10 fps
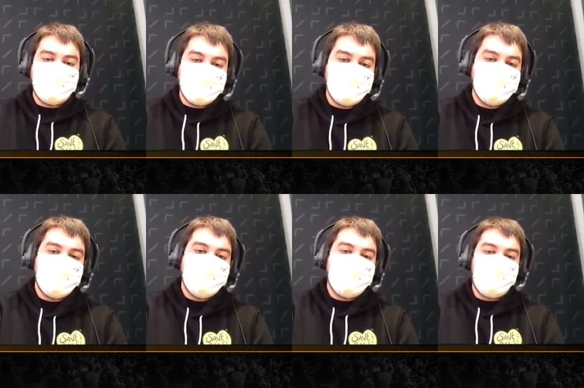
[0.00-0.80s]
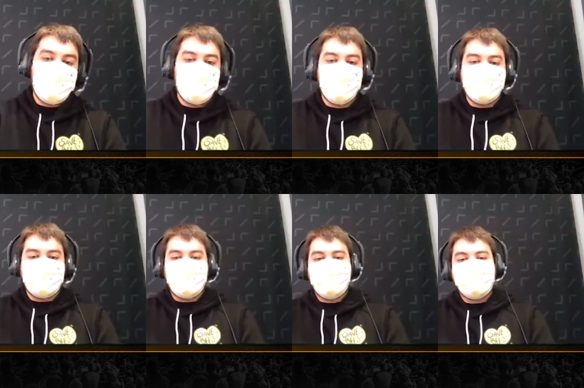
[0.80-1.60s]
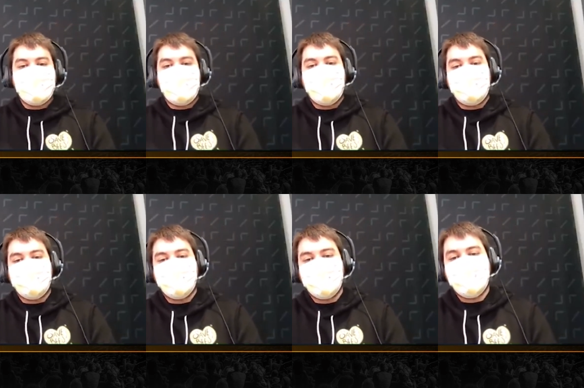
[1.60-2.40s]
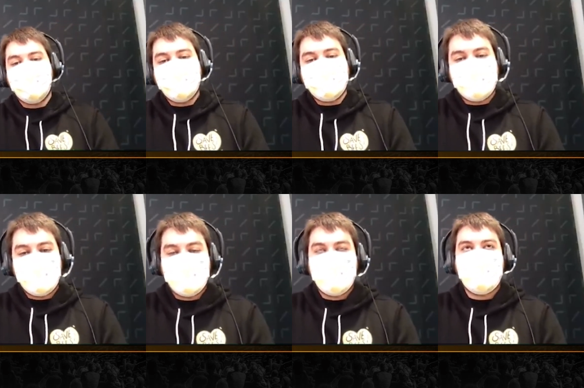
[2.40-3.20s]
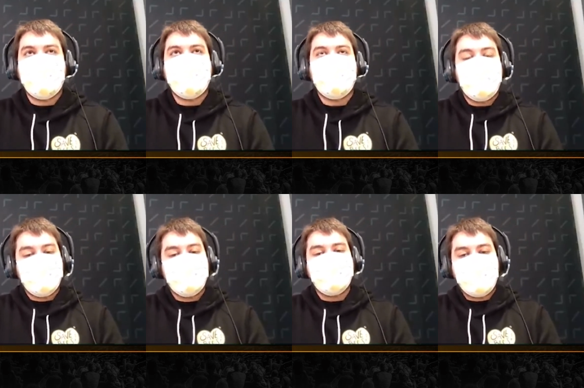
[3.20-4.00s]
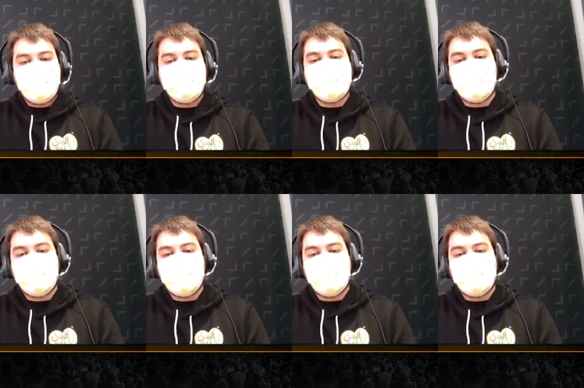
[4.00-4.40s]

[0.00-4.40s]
week, and we broke the curse, kind of. So yeah, thank you